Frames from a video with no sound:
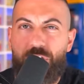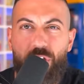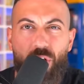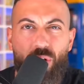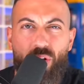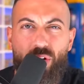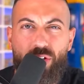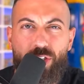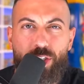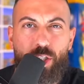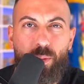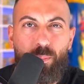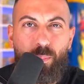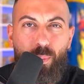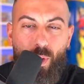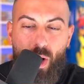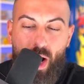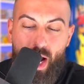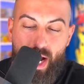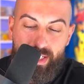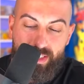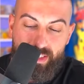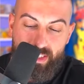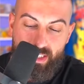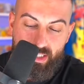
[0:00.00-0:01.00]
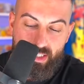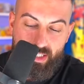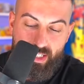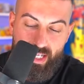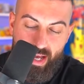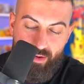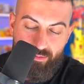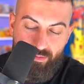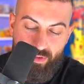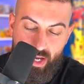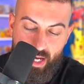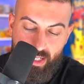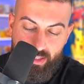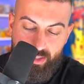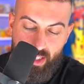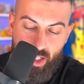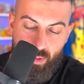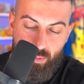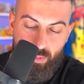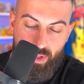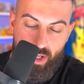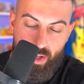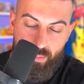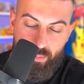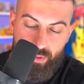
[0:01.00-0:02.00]
Still surprisingly have not
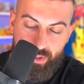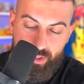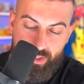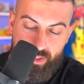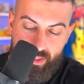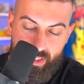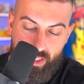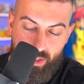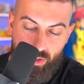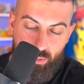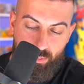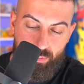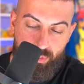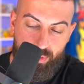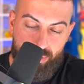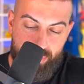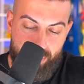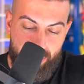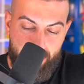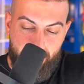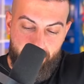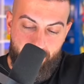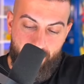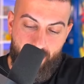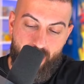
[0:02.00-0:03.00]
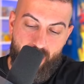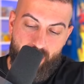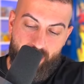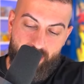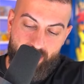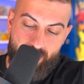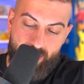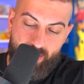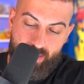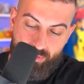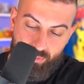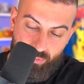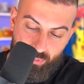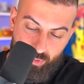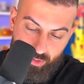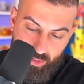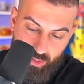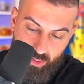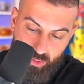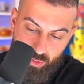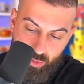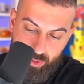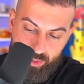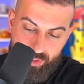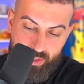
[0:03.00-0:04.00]
doubled up on a single booster pack. This is really
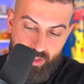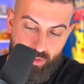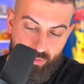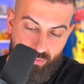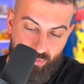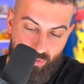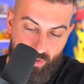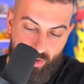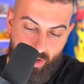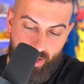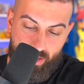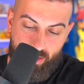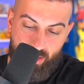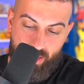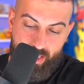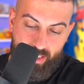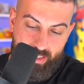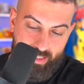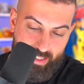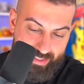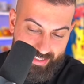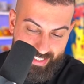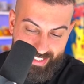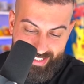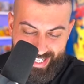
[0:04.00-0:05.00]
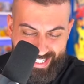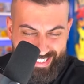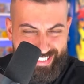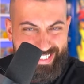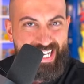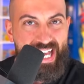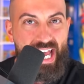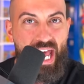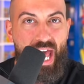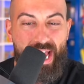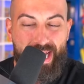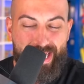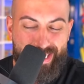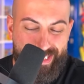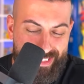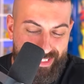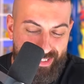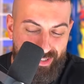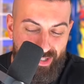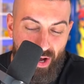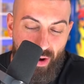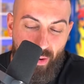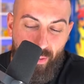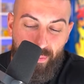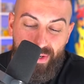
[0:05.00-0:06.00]
cool so far. I like this. I like it. Because, you
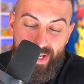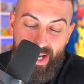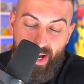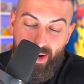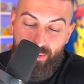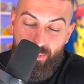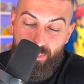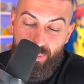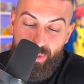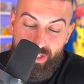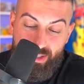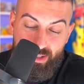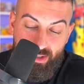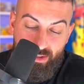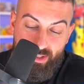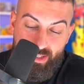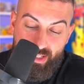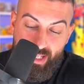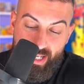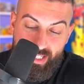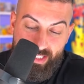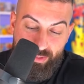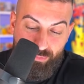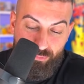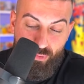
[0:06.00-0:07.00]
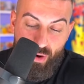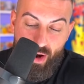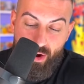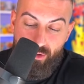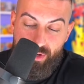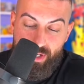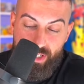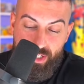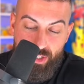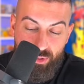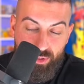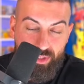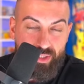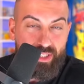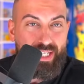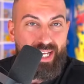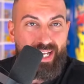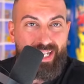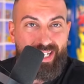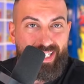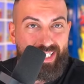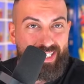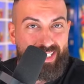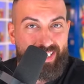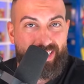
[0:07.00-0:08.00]
know, yo, we're, like, very used to
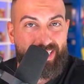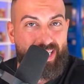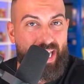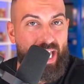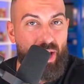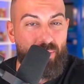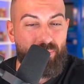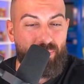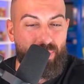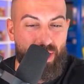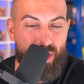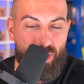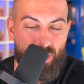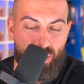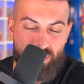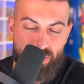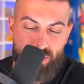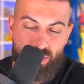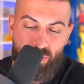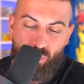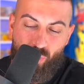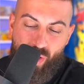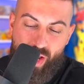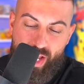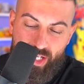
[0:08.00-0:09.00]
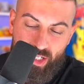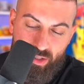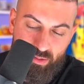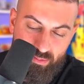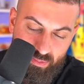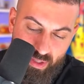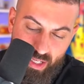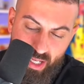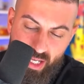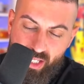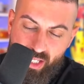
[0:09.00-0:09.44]
getting scammed here on the random